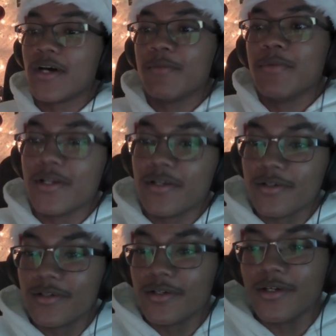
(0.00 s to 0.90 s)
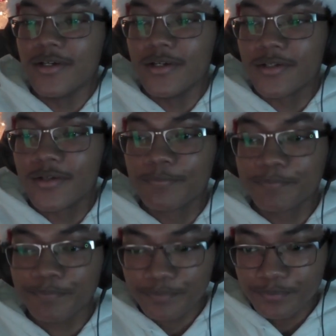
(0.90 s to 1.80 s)
about it and
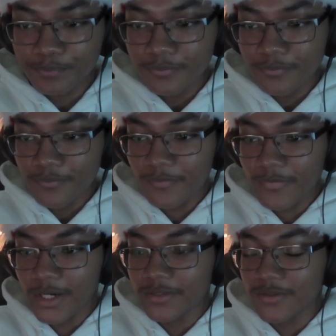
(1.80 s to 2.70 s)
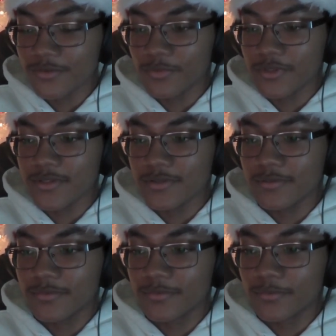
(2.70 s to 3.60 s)
I just recently
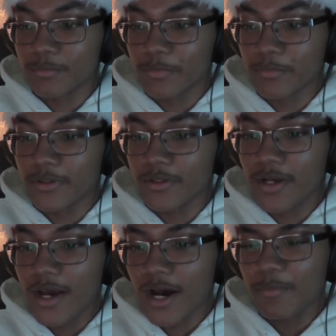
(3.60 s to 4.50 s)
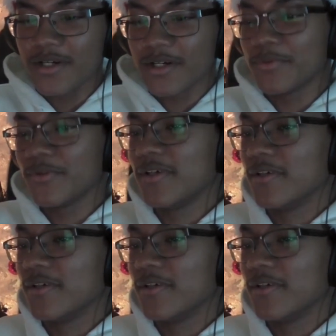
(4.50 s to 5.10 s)
remembered it. I might upload it on